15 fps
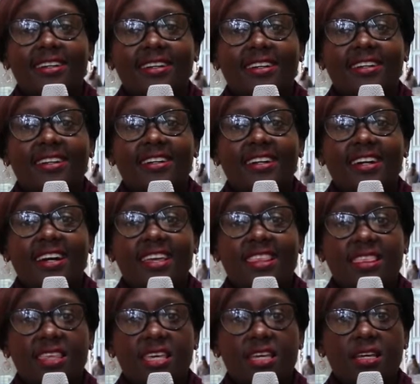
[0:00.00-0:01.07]
I
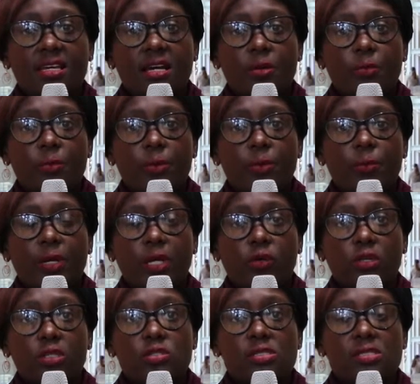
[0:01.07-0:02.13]
think we're
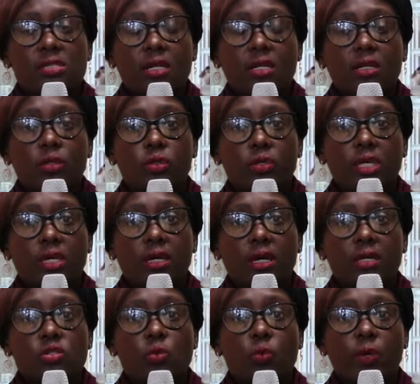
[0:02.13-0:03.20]
going to start looking
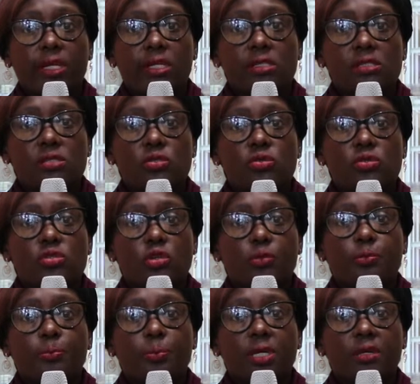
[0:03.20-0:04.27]
at ways to
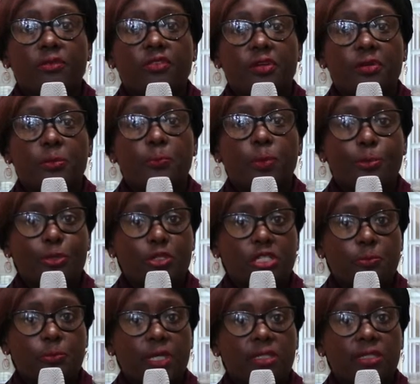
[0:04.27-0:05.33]
stop being very people
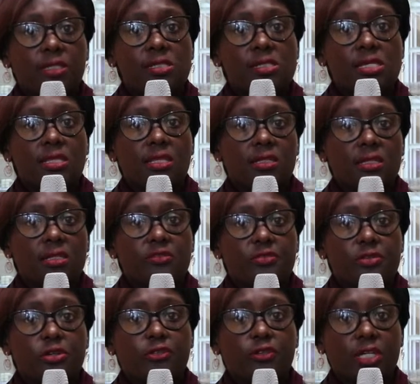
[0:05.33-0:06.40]
dependent in the
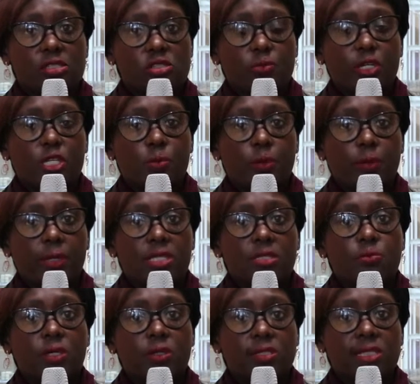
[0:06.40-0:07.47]
delivery of customer
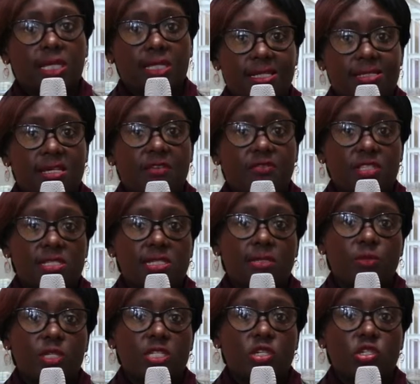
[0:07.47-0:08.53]
experience, because does have its
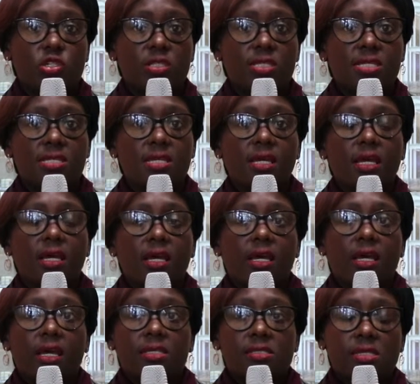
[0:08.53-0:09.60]
limitations,
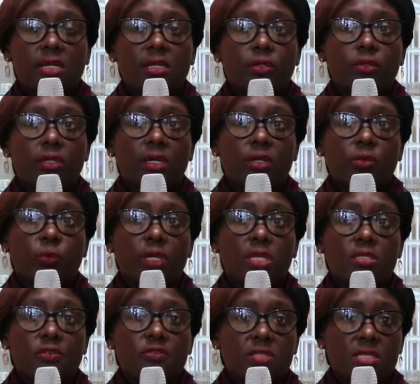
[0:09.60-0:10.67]
and start looking at
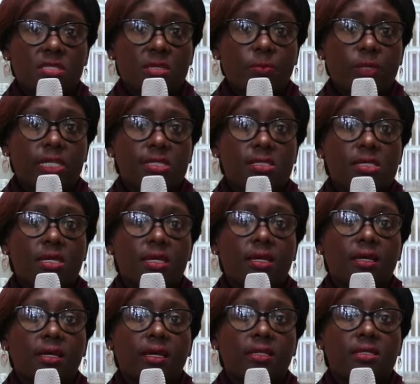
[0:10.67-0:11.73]
ways of
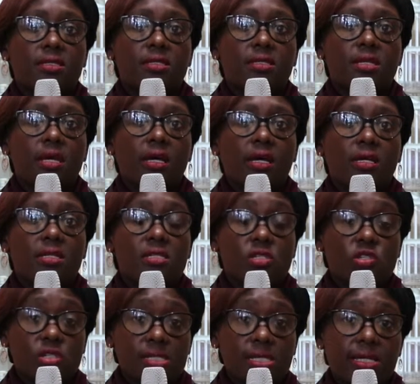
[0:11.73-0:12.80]
systemizing and
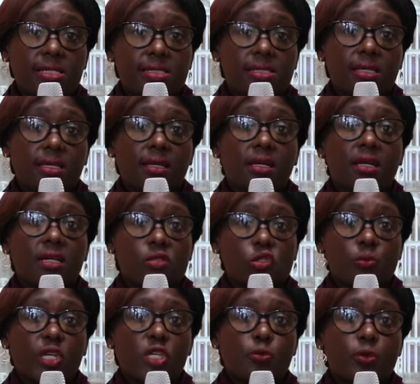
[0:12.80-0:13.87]
digitizing
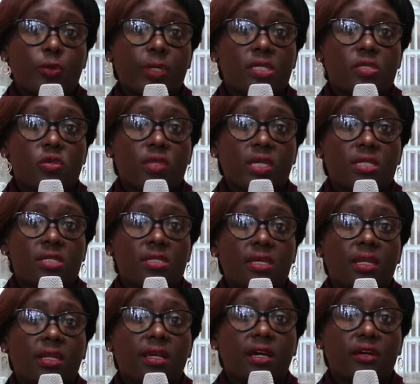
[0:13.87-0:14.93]
customer experience so that it
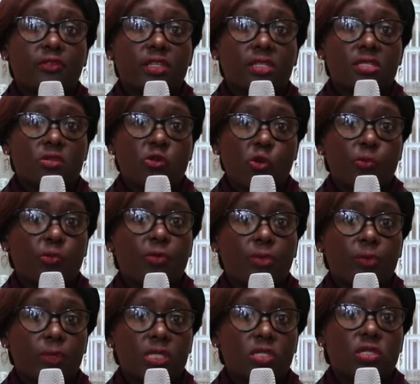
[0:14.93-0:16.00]
can cover the scope
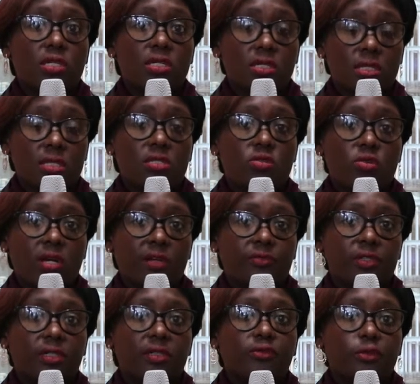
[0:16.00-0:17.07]
with which it needs to
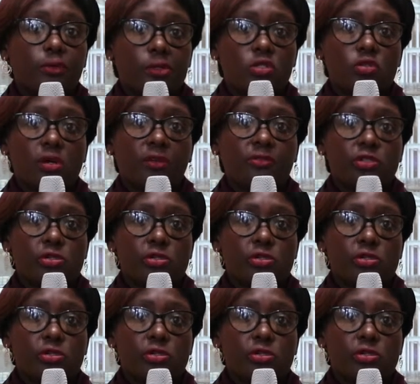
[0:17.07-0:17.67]
cover for it to have